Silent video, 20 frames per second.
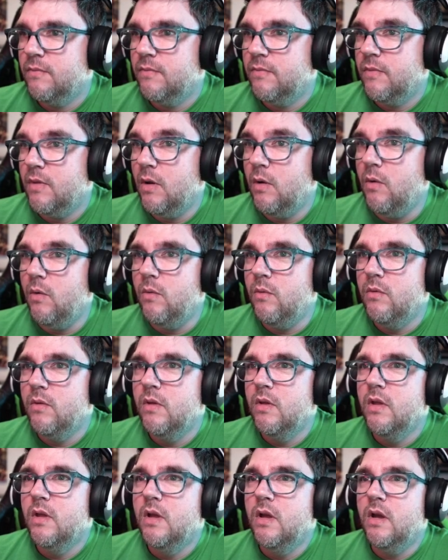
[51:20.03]
Oh.
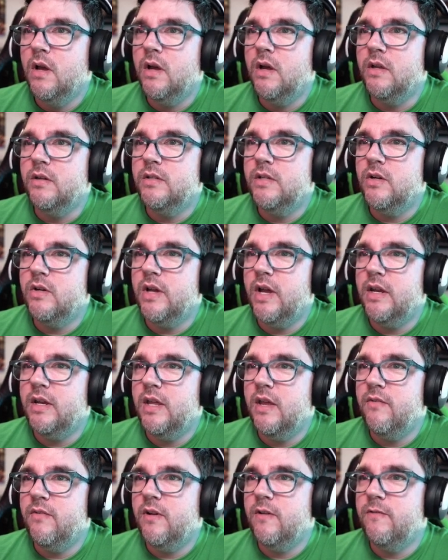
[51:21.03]
Uh, dear God in
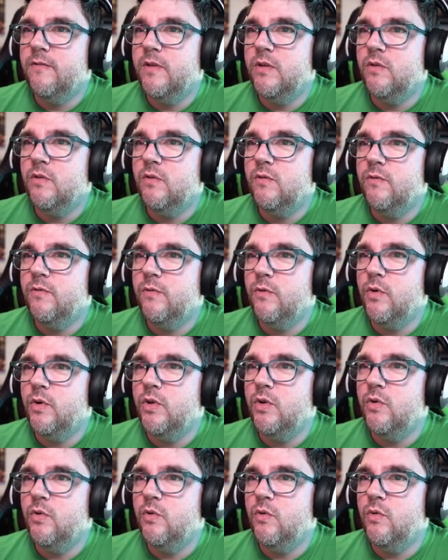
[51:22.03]
heaven, I feel for
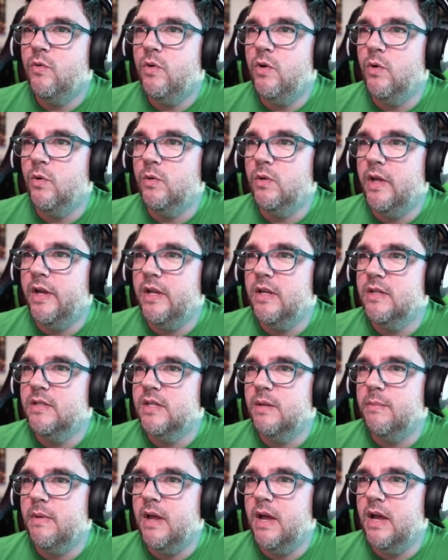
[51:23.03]
you. Your light is
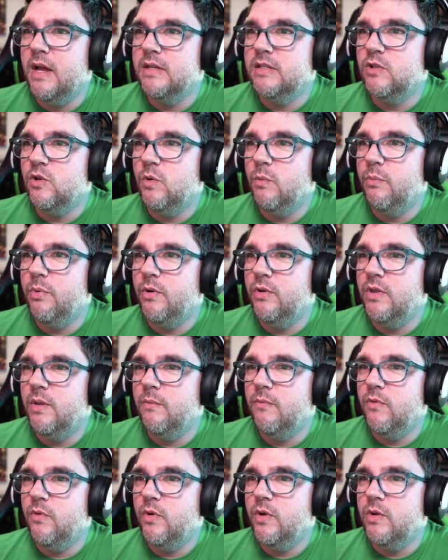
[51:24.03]
in my eyes. I will burn
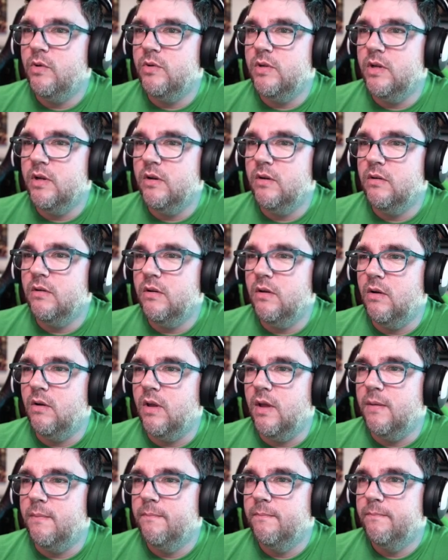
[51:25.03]
them for you, dear.
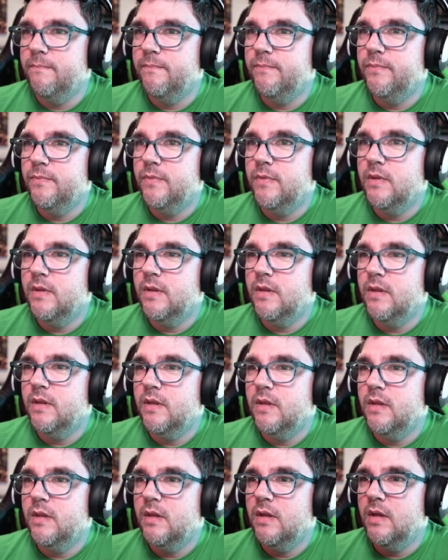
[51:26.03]
Okay.
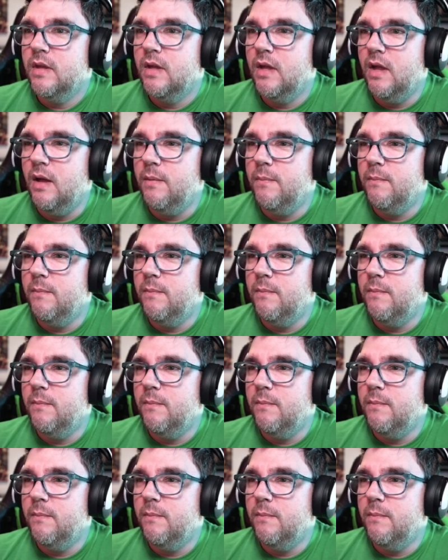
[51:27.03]
Yeah.